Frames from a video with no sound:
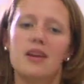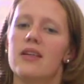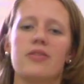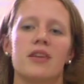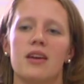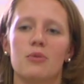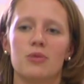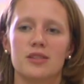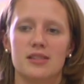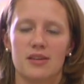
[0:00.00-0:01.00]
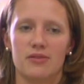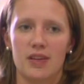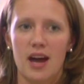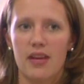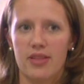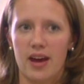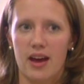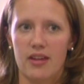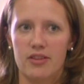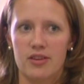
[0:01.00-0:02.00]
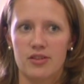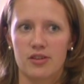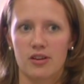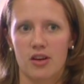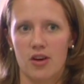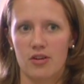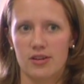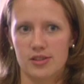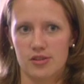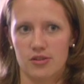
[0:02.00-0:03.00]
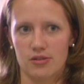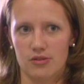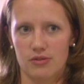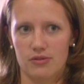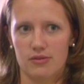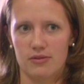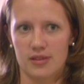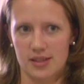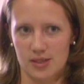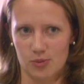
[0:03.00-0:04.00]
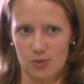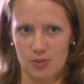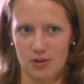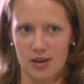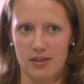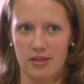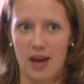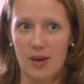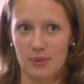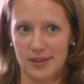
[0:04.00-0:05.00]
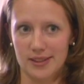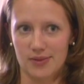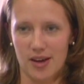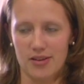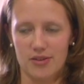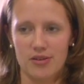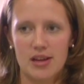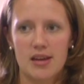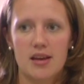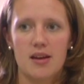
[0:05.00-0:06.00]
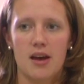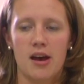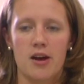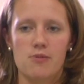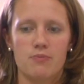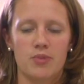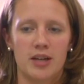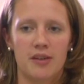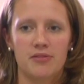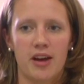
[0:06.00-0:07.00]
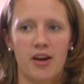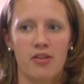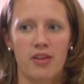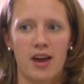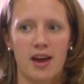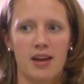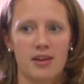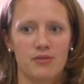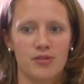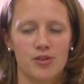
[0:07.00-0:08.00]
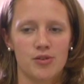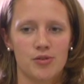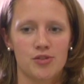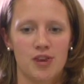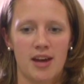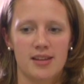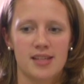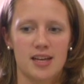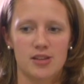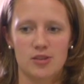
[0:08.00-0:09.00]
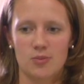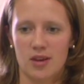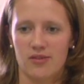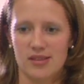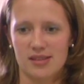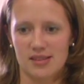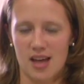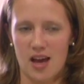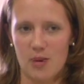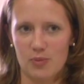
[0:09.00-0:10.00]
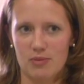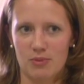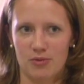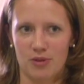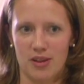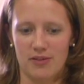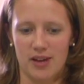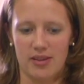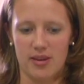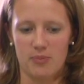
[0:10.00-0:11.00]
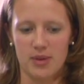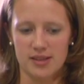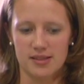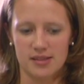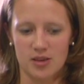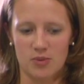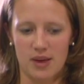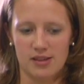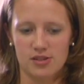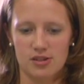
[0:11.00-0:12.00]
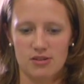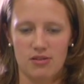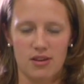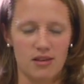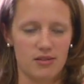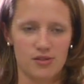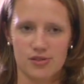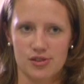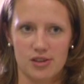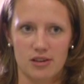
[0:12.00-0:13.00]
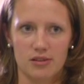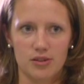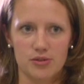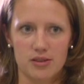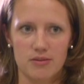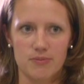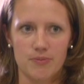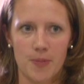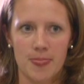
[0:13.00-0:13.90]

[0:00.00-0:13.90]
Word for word: And then once they've got that, then you can go into the decimal point and that place value. Um, but I found that if you try to take too big of a step before they've got that basic skill mastered, then you're just going to lose them.